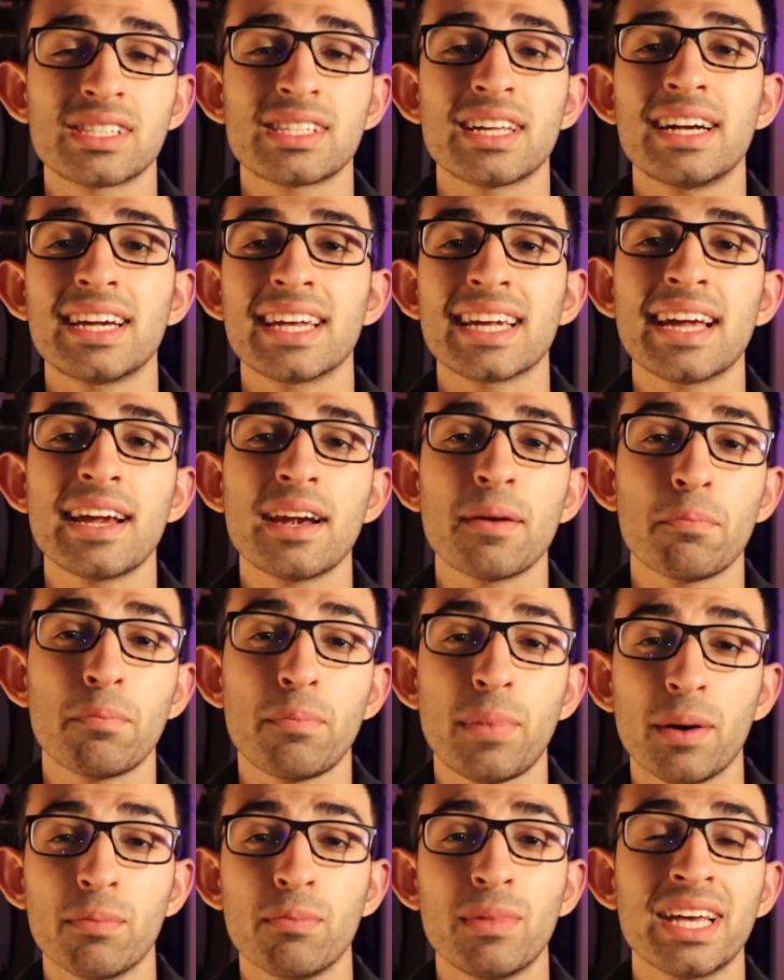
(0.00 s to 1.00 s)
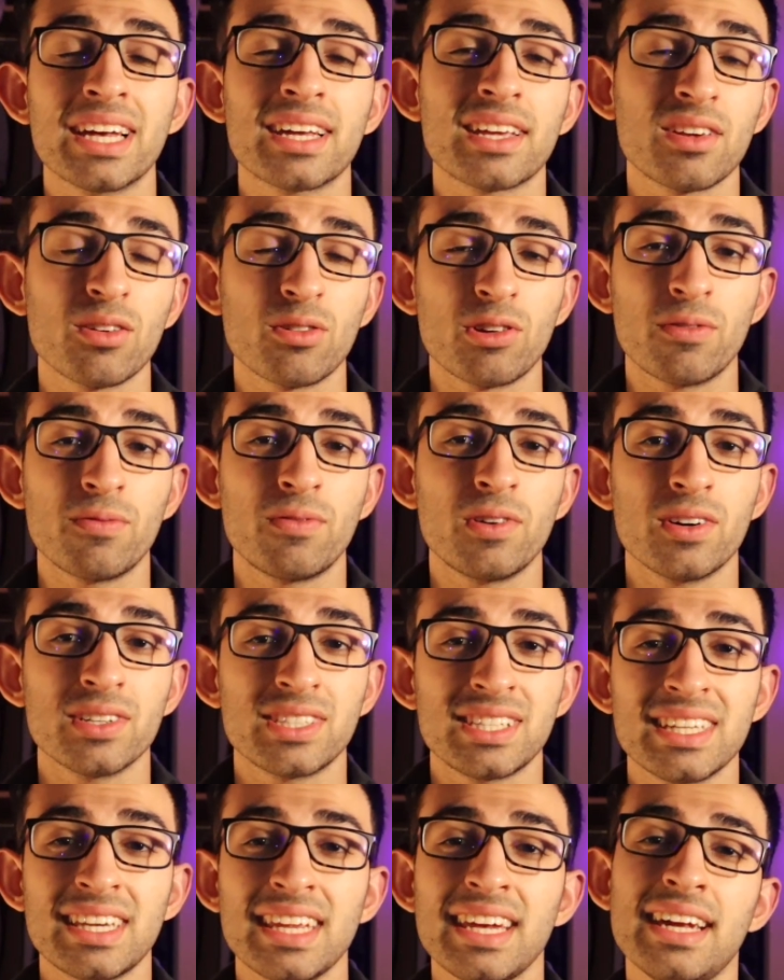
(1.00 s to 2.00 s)
studying at a public
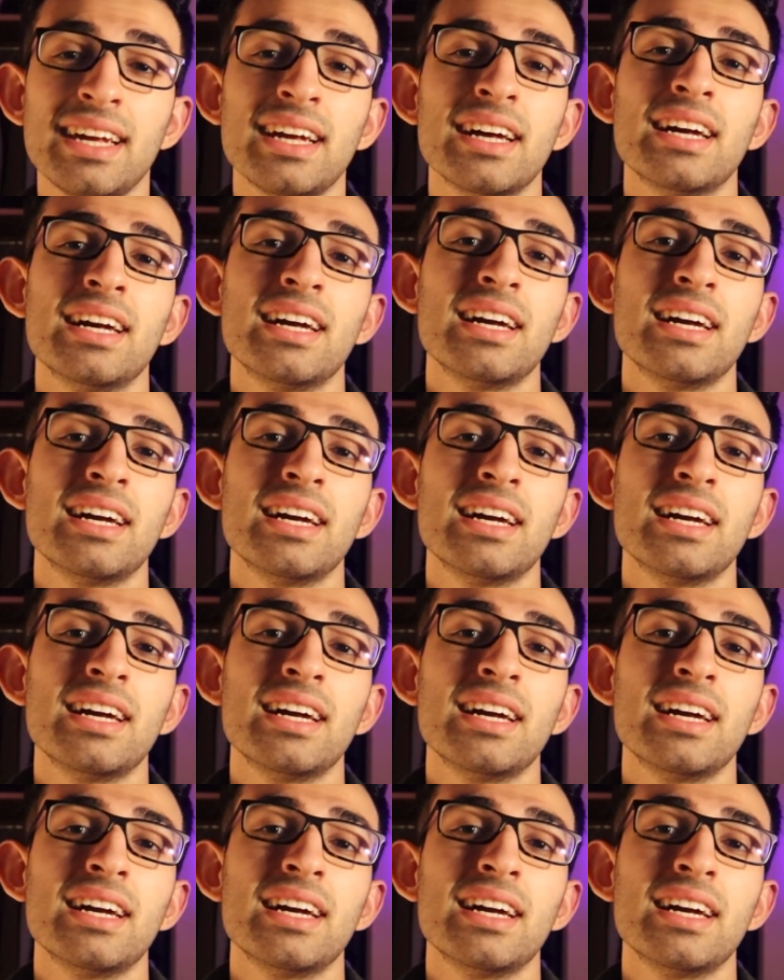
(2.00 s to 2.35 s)
university